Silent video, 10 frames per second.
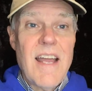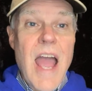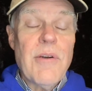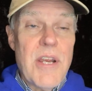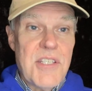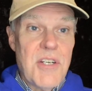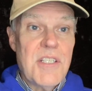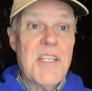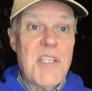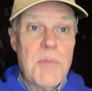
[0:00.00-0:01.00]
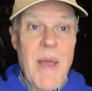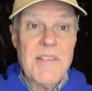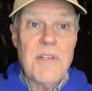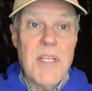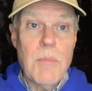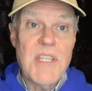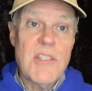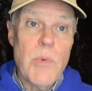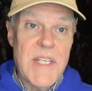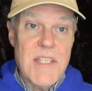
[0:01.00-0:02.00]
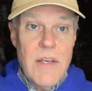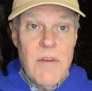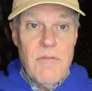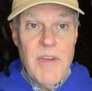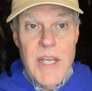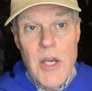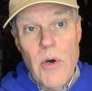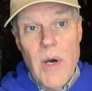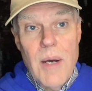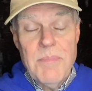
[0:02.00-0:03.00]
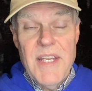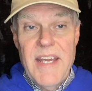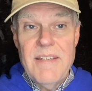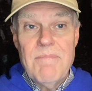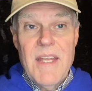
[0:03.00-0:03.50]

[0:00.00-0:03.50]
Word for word: Hi, Grace Church. This is Pastor Tim with this week's video update.